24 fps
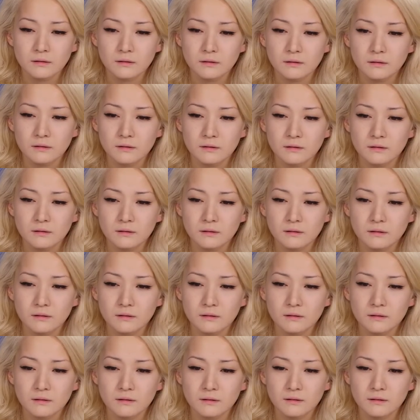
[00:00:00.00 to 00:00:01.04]

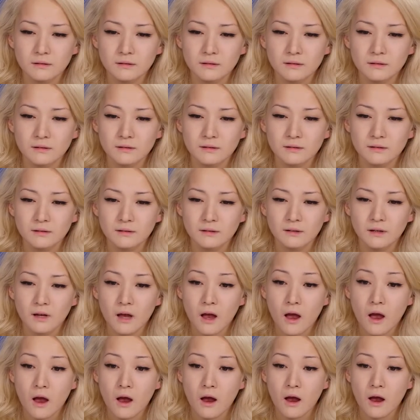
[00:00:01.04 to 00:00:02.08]

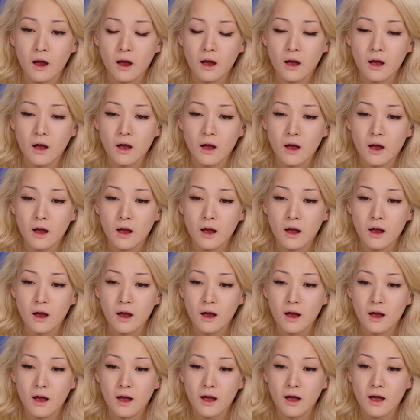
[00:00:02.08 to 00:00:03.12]

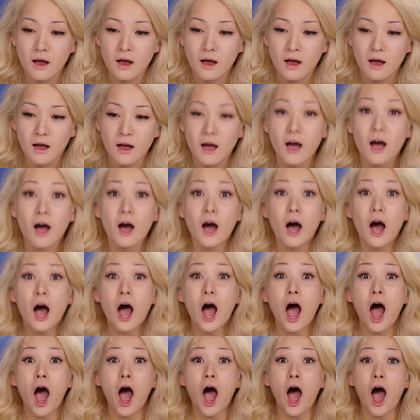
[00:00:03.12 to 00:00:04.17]

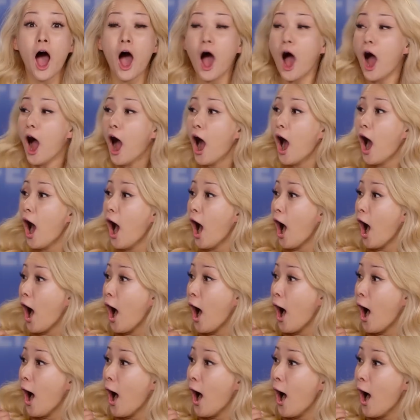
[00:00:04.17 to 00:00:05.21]

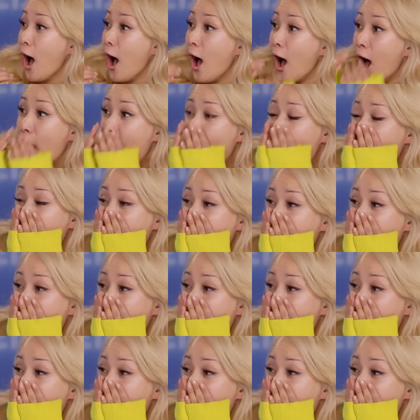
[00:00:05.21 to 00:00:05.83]
(not speaking)